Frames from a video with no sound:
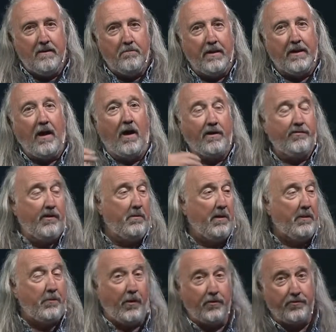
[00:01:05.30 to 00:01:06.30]
But honestly, me
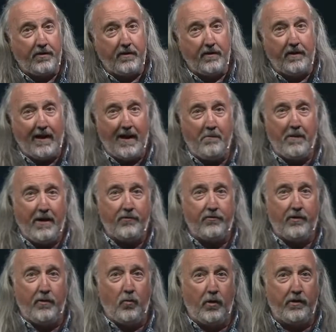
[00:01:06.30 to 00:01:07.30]
personally, I'm
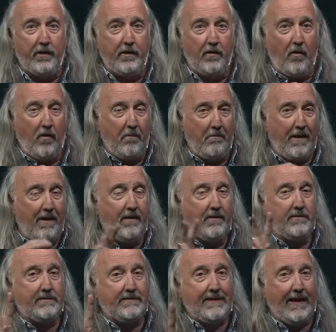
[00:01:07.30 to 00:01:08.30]
actually working on my
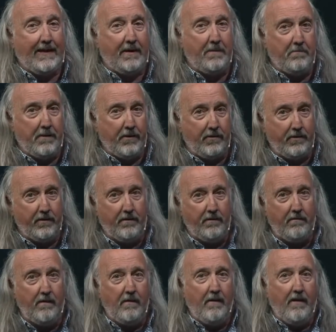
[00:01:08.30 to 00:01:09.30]
second
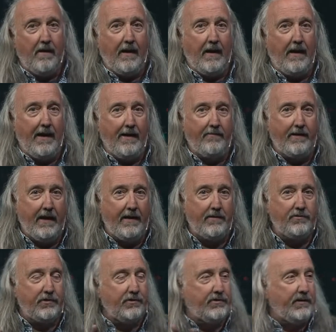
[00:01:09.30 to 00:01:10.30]
million. I haven't had
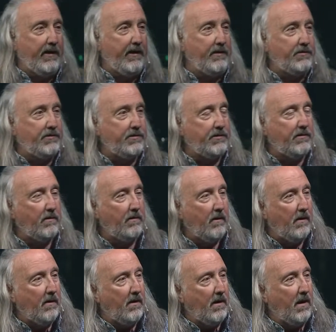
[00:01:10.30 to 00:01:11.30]
success
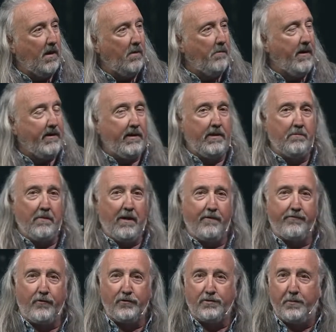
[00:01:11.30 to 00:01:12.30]
making my
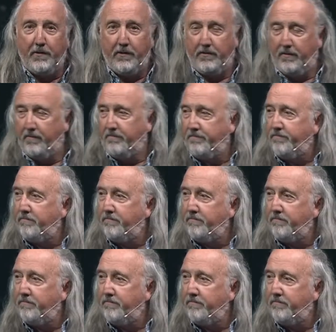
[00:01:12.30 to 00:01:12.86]
first million.